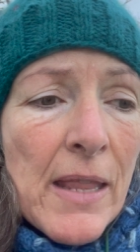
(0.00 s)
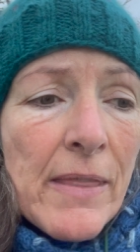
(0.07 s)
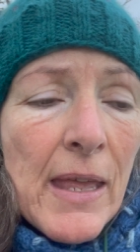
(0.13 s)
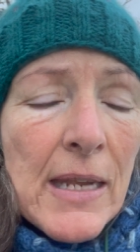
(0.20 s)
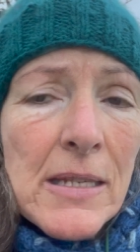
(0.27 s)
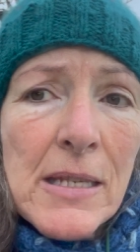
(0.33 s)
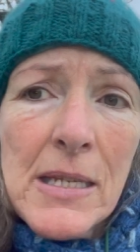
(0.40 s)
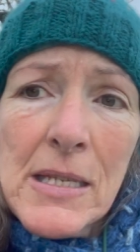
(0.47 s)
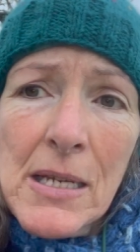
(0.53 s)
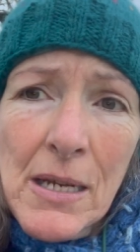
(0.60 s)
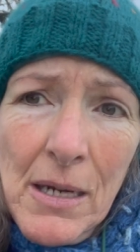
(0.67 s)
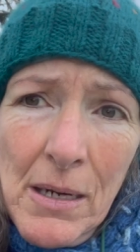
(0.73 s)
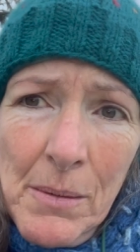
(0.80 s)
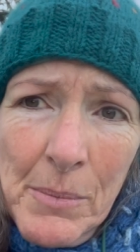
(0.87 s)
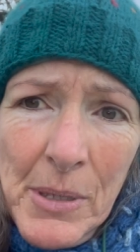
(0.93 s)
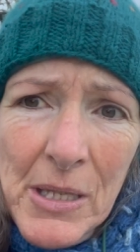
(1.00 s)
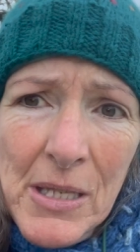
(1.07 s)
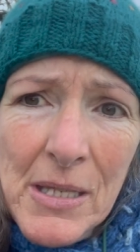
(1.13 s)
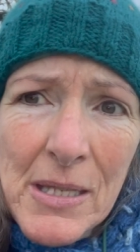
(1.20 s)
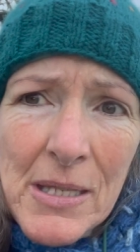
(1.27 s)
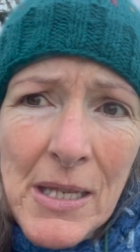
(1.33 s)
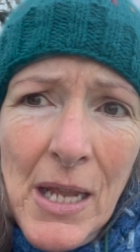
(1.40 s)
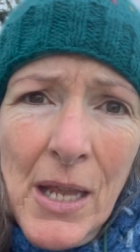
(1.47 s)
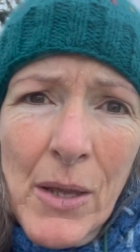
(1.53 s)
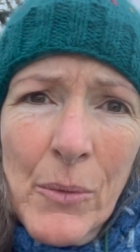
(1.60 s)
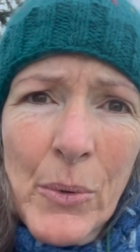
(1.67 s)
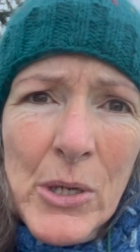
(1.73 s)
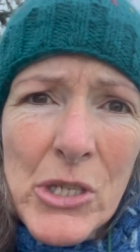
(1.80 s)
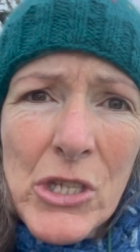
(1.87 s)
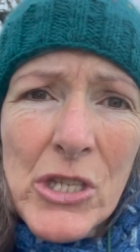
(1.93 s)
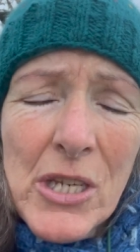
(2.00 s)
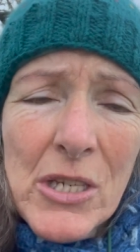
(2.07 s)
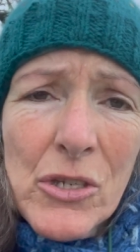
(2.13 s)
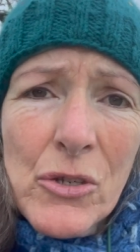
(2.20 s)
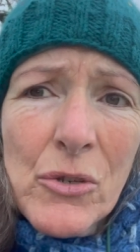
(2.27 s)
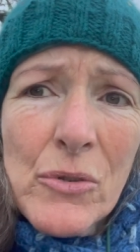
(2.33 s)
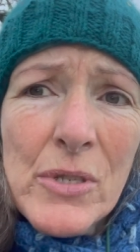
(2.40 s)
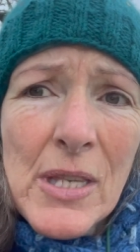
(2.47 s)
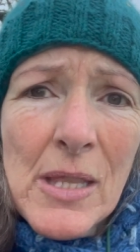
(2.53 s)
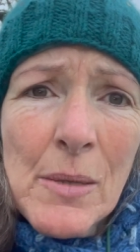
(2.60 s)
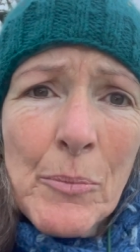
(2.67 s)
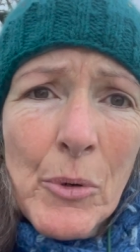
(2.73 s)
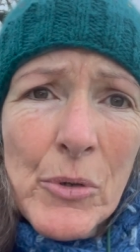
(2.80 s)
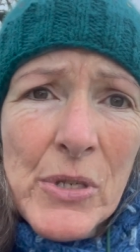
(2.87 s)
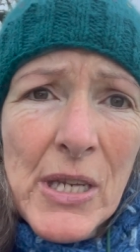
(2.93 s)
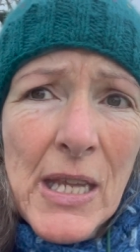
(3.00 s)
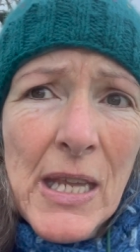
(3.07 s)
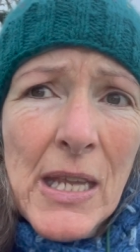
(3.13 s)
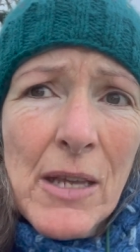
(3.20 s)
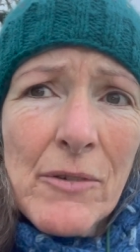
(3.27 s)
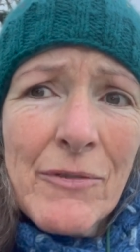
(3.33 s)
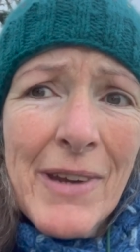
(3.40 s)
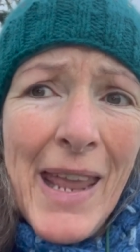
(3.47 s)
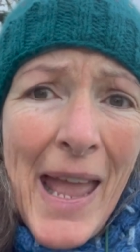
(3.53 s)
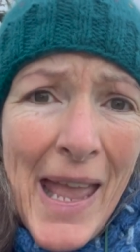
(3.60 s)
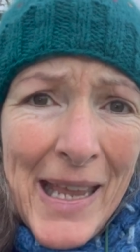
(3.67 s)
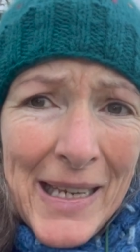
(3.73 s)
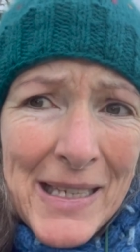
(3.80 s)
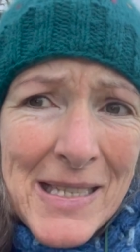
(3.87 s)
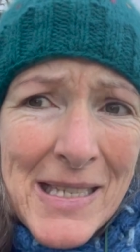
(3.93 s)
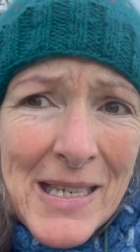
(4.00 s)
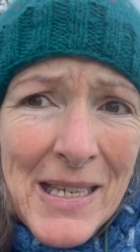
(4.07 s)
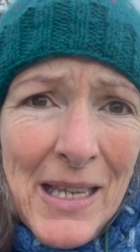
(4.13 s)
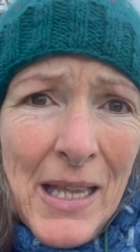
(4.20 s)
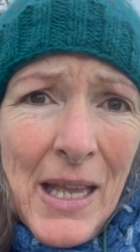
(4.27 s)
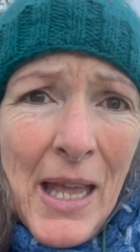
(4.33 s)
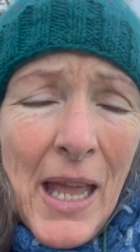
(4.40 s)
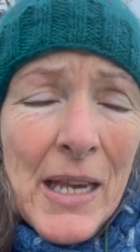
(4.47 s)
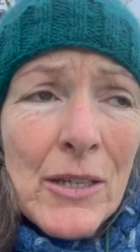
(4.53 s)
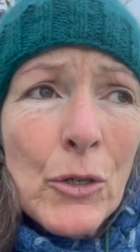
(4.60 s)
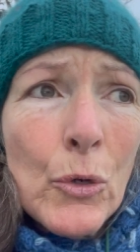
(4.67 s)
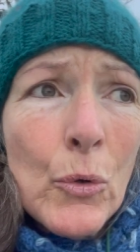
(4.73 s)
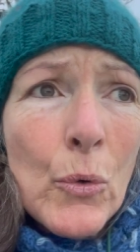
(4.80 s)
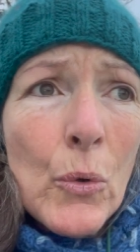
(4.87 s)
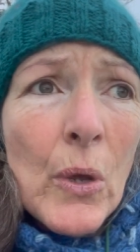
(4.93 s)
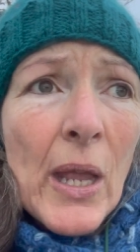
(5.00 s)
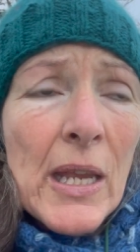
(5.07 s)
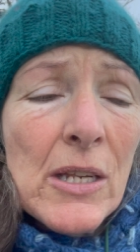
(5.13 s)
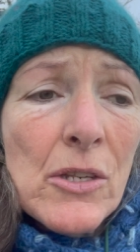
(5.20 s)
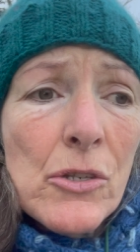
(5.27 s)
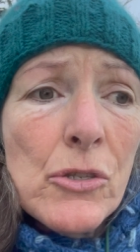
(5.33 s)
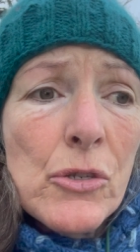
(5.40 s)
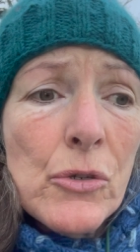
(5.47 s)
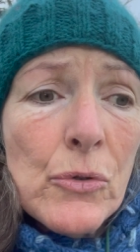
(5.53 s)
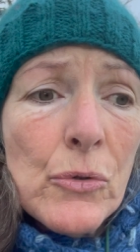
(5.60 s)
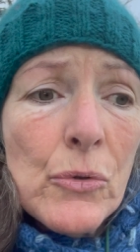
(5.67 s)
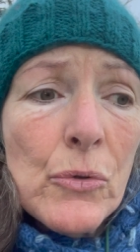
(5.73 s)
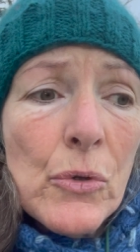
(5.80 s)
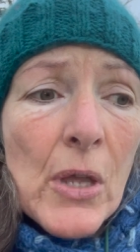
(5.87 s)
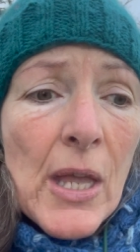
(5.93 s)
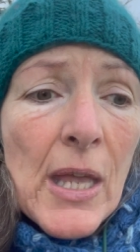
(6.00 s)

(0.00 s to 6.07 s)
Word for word: then determines which tissues in the body react and go into